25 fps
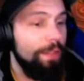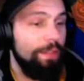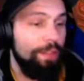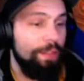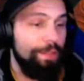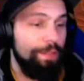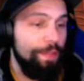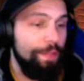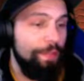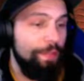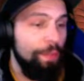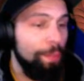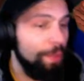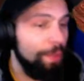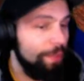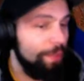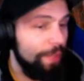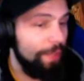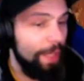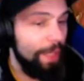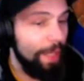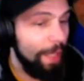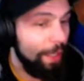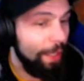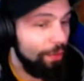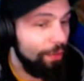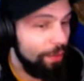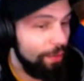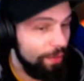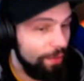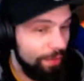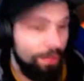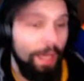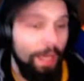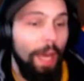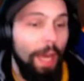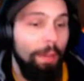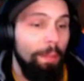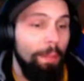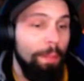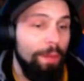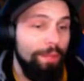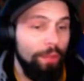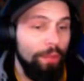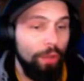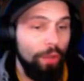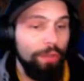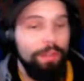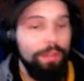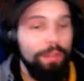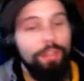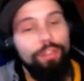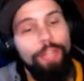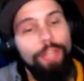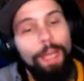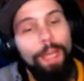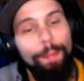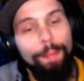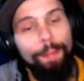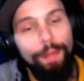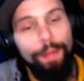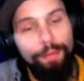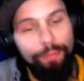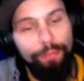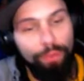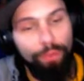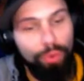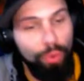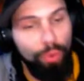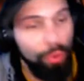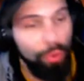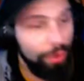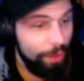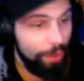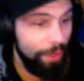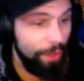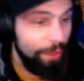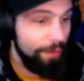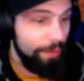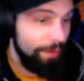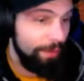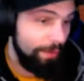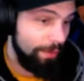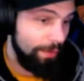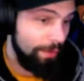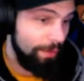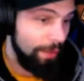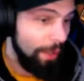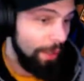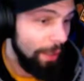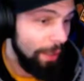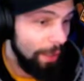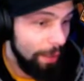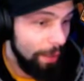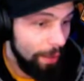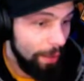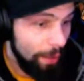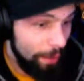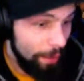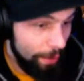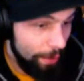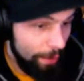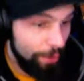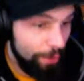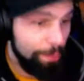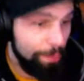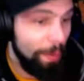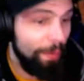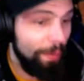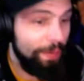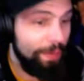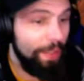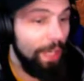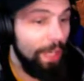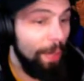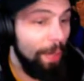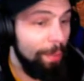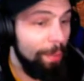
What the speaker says: a 50% increased attack buff on this champion for 2 turns. This buff cannot be